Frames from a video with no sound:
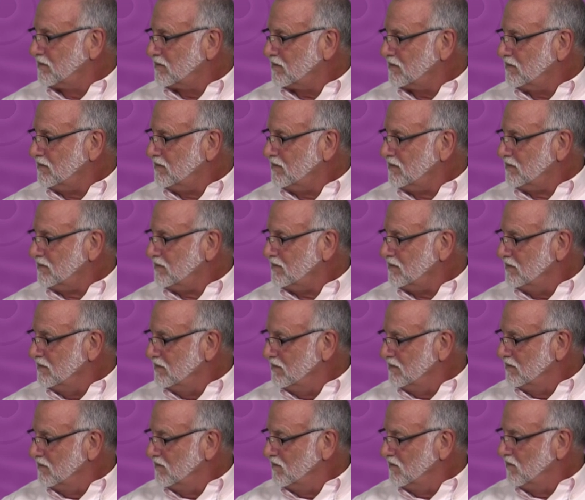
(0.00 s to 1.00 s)

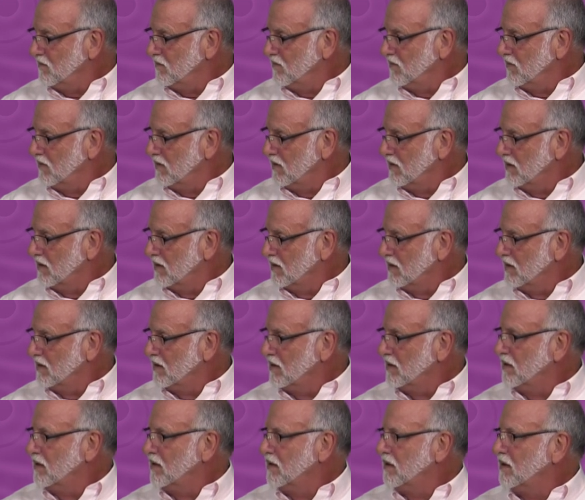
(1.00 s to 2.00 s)

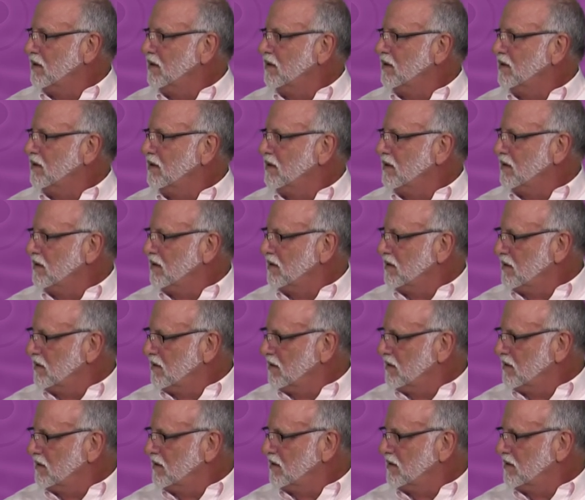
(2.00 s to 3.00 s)

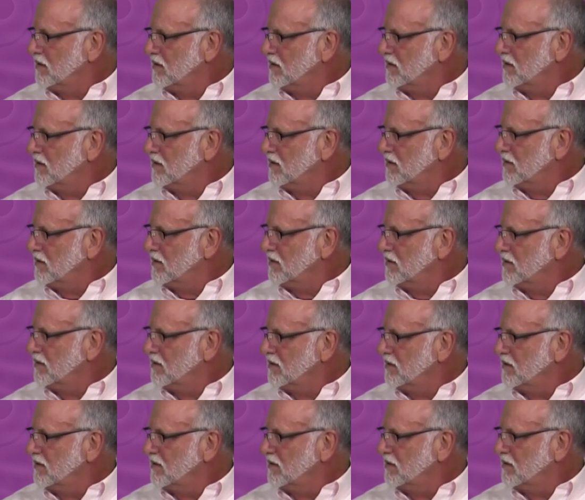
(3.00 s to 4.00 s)

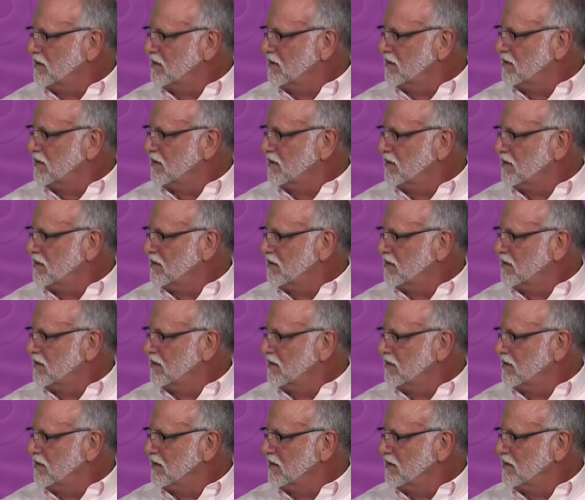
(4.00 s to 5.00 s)

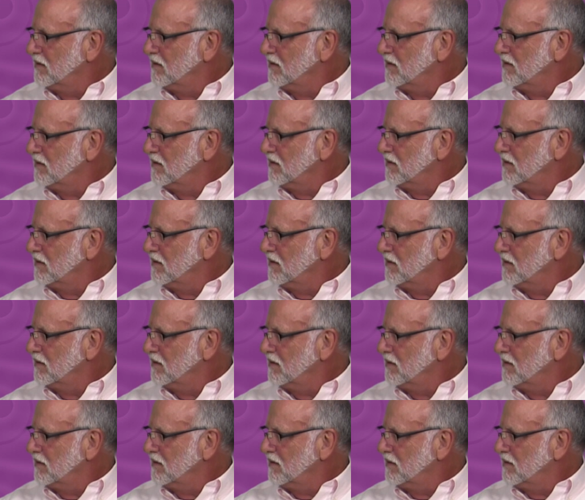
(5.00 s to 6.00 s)

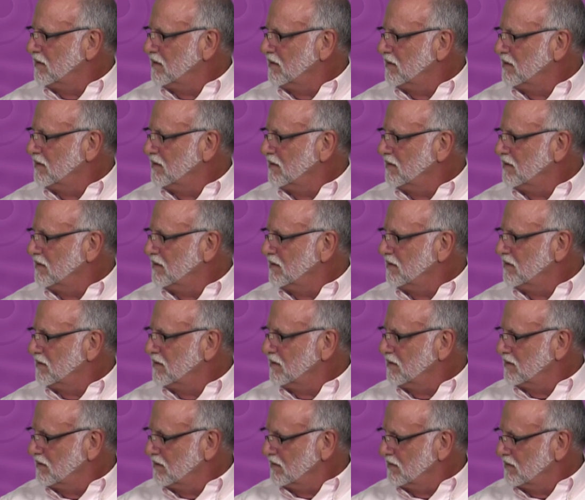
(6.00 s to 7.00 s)

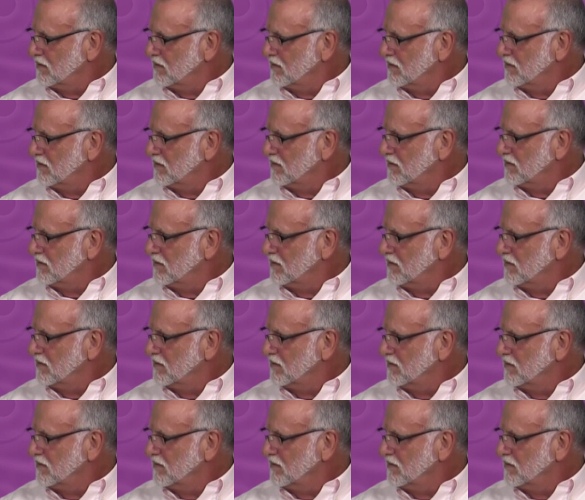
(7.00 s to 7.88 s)
The person shown says nothing.